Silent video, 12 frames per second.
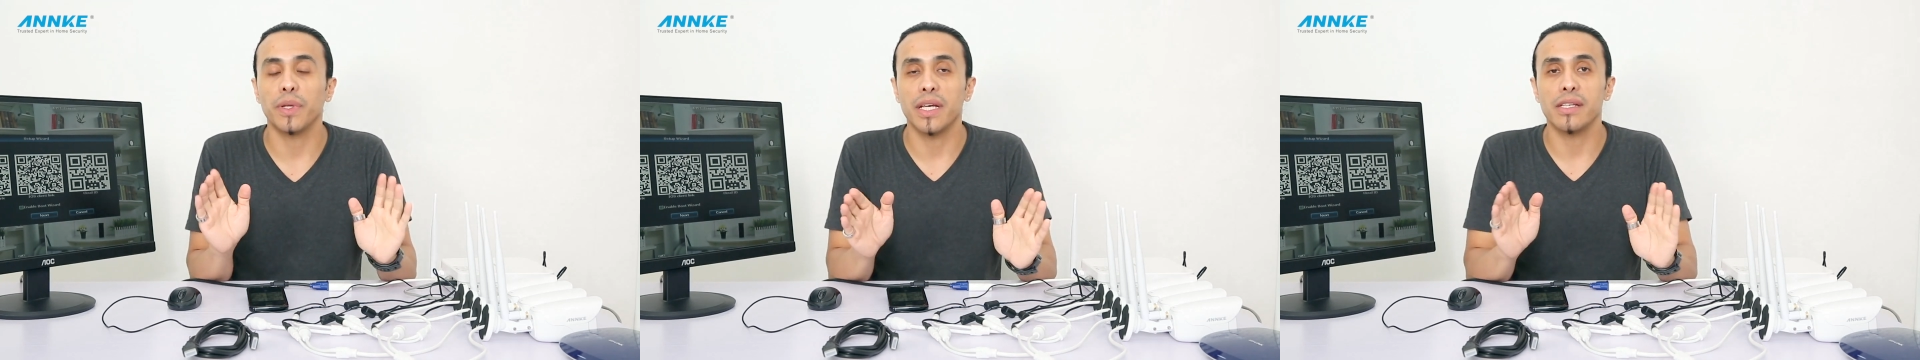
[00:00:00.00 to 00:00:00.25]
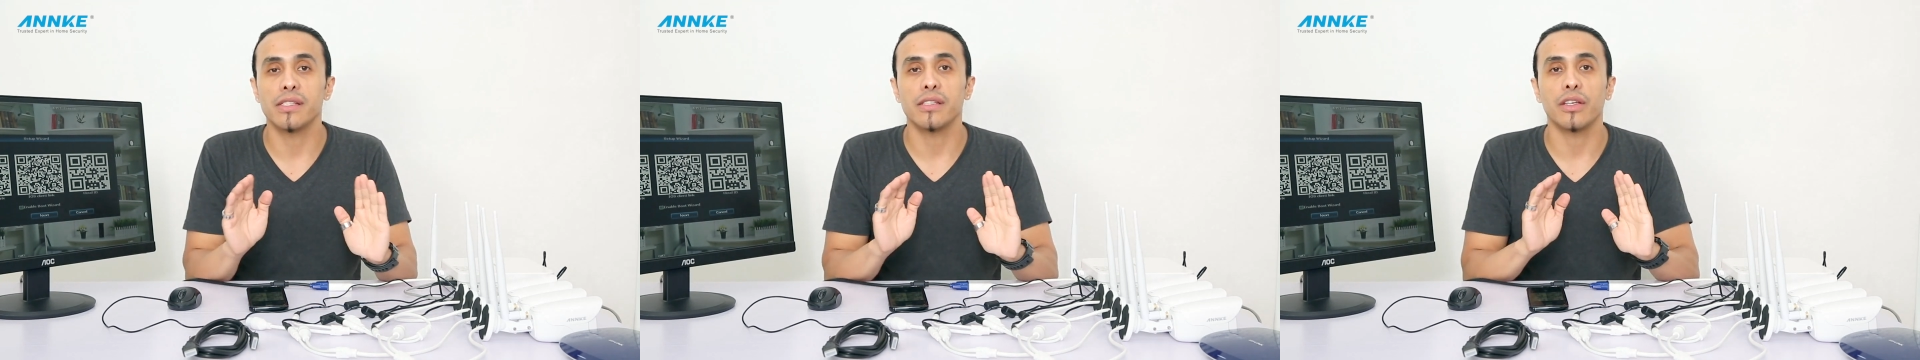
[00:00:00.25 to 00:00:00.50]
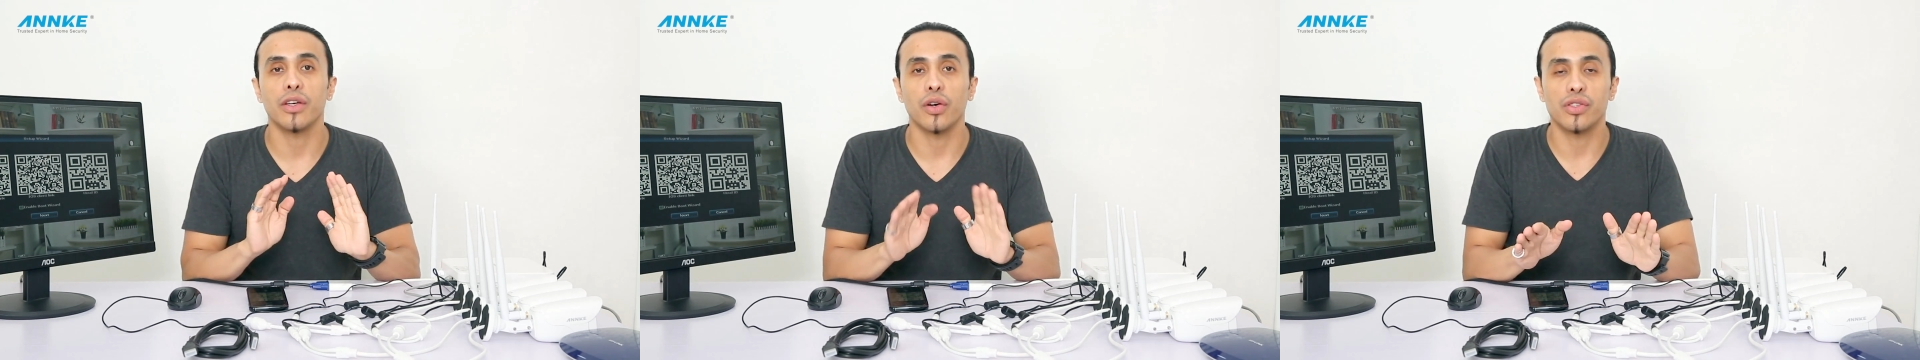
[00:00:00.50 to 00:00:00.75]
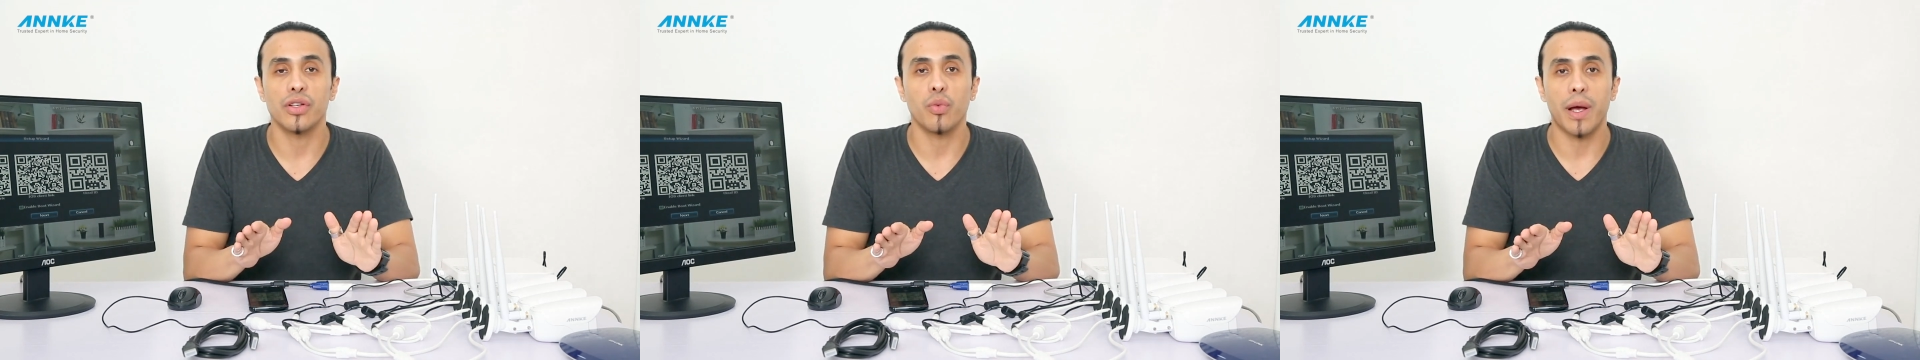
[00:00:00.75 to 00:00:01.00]
please
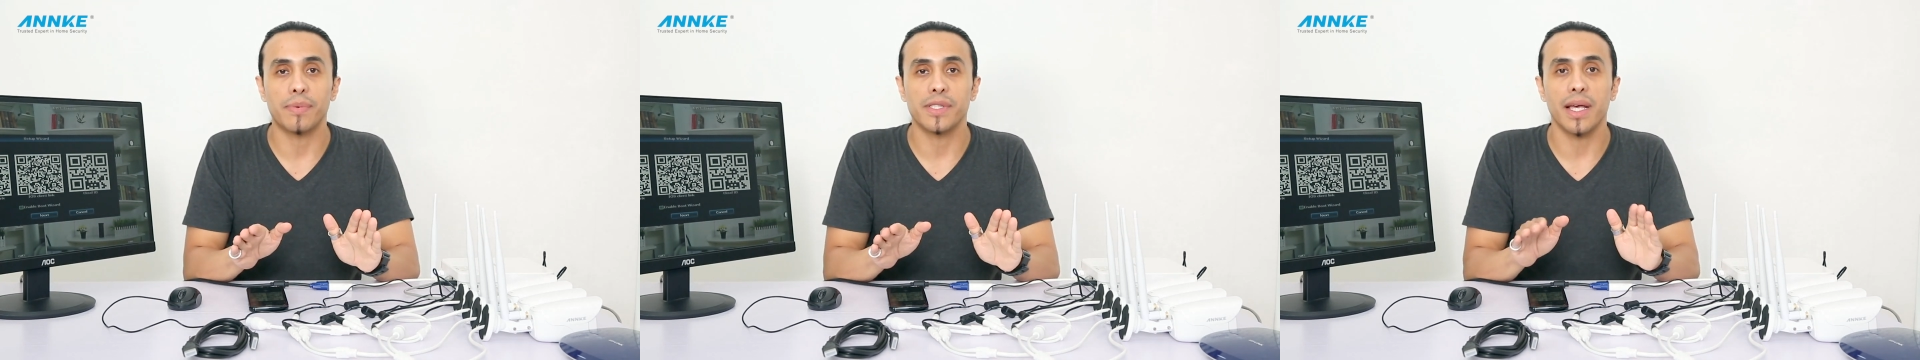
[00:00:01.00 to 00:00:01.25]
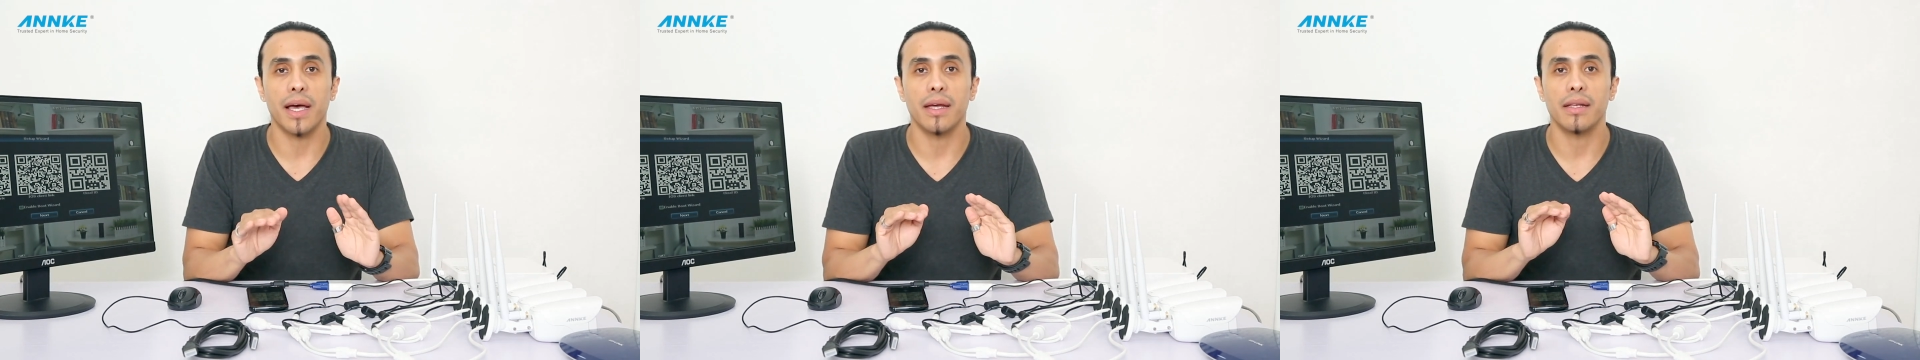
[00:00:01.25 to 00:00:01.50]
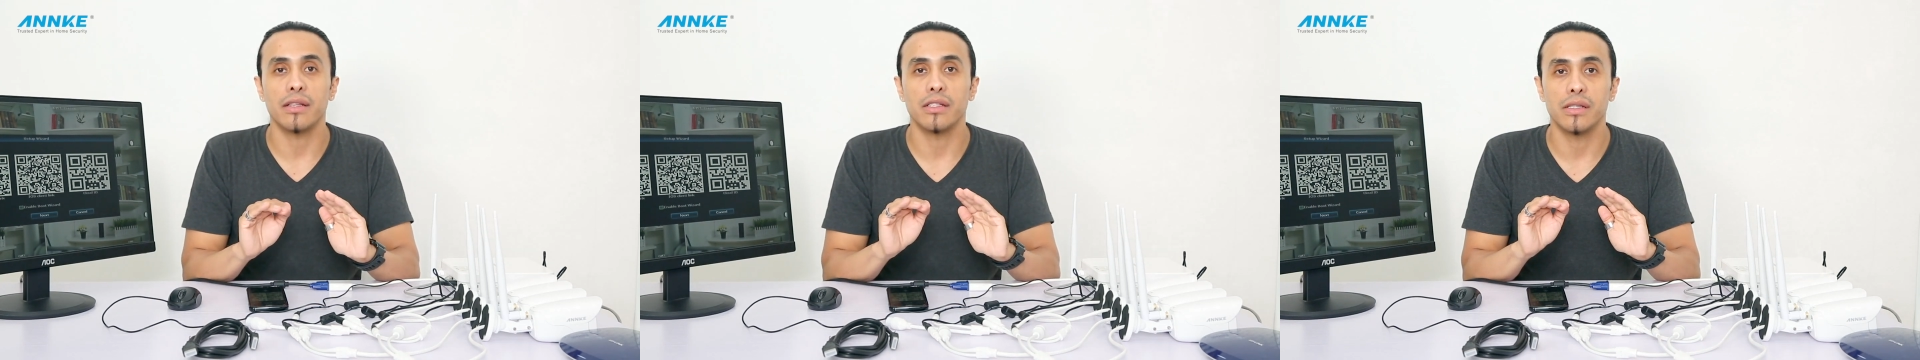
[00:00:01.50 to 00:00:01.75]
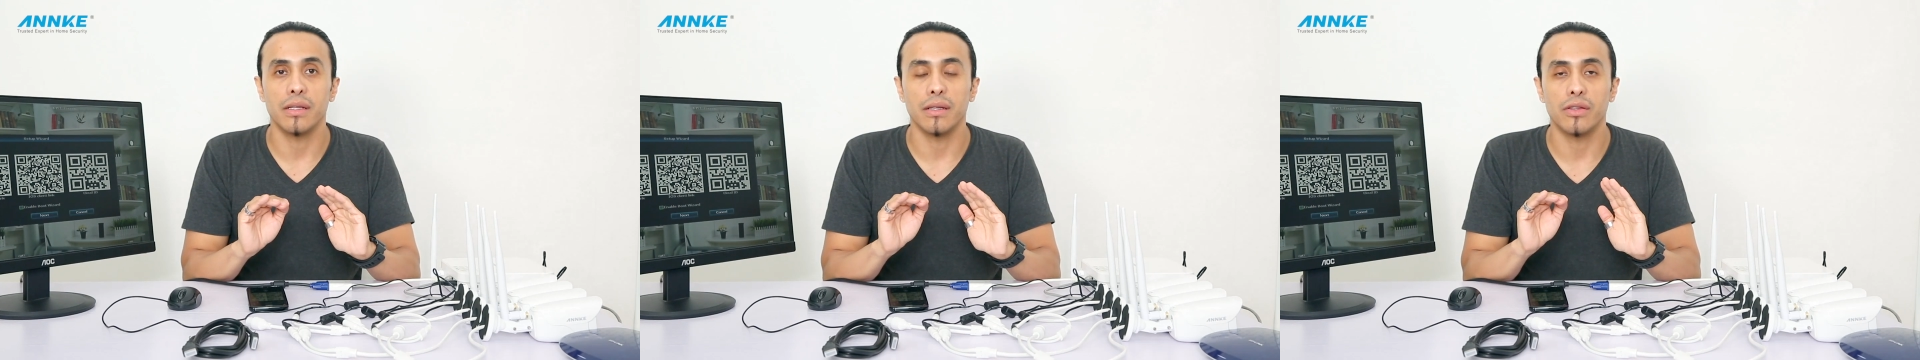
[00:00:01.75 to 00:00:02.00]
go to the website
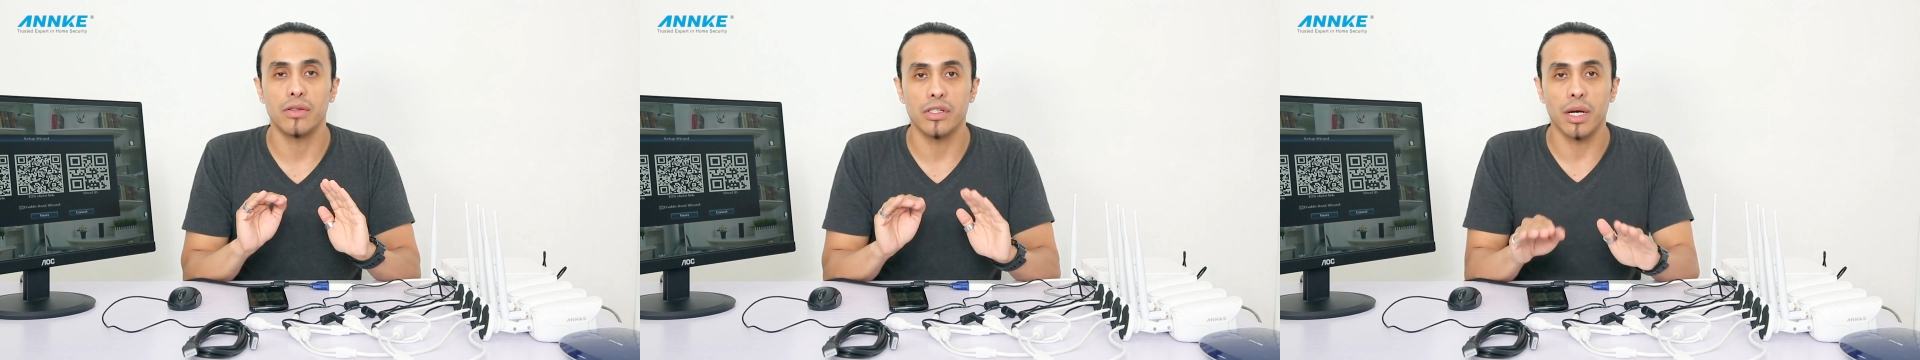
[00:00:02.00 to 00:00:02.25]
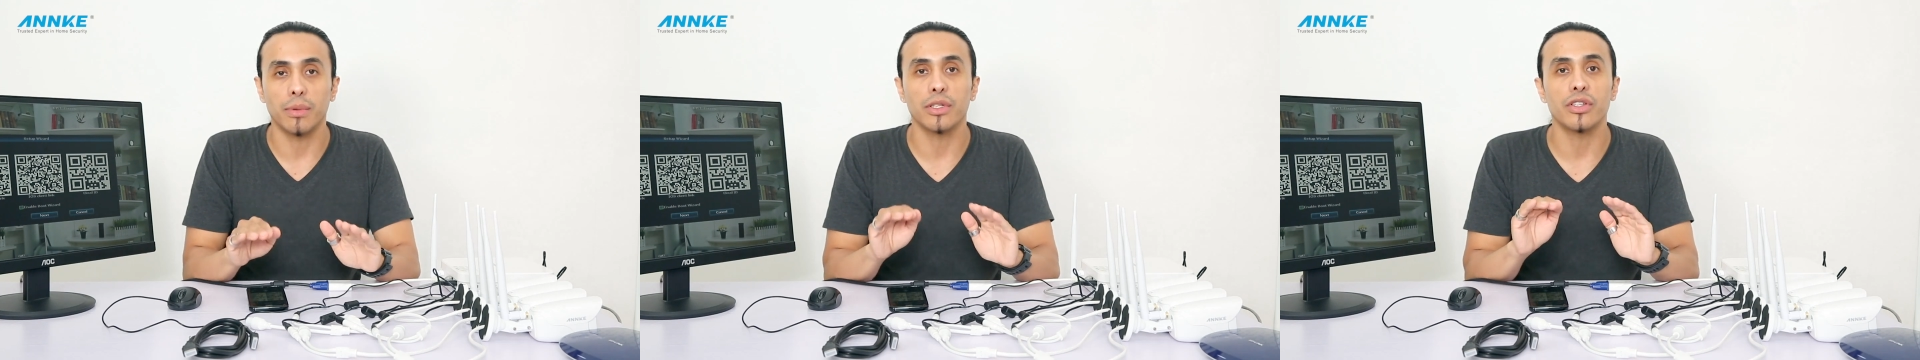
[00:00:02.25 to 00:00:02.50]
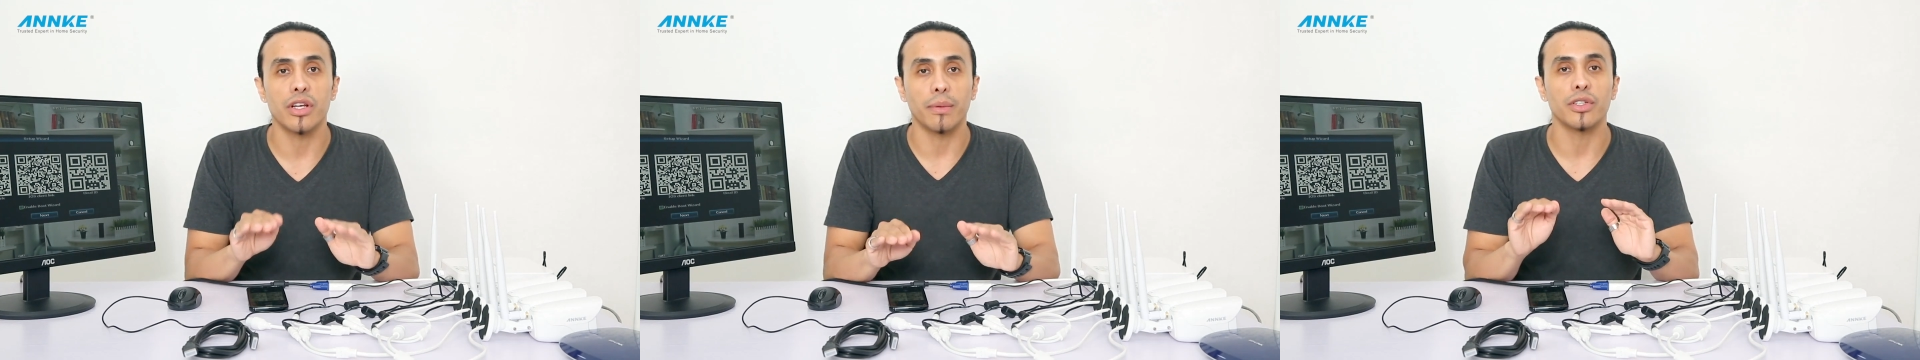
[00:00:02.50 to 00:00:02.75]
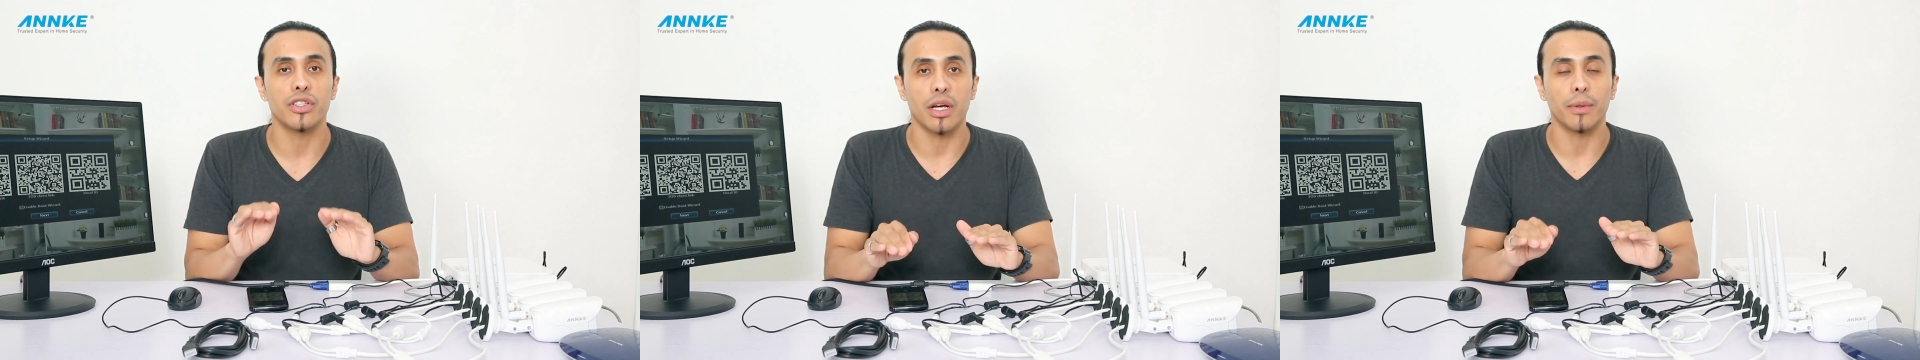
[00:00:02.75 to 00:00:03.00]

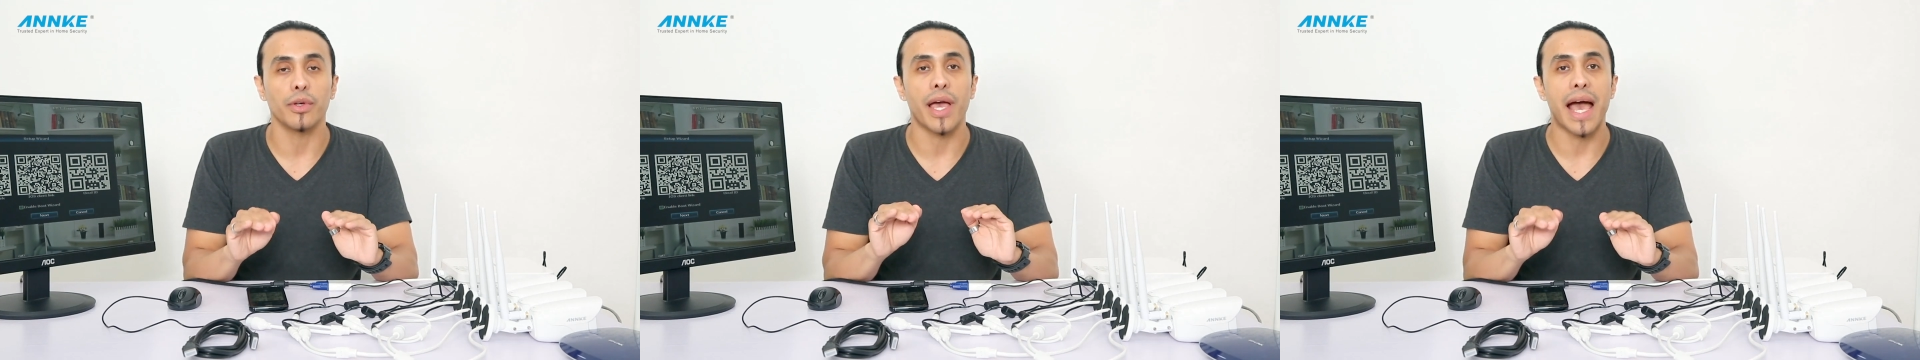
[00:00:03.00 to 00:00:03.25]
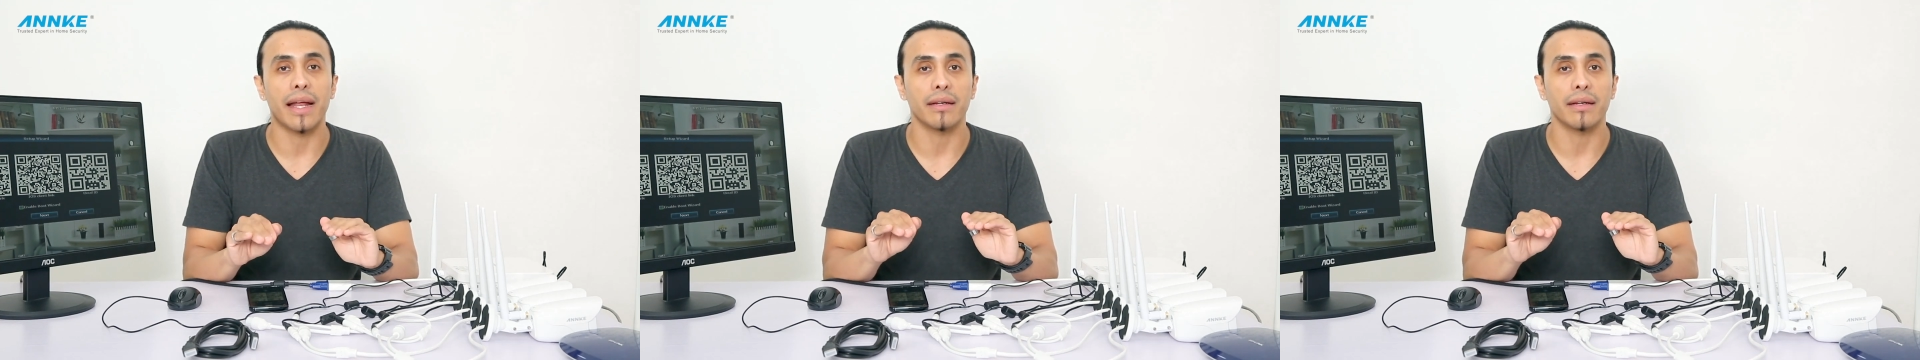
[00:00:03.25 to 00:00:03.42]
www.annke.com.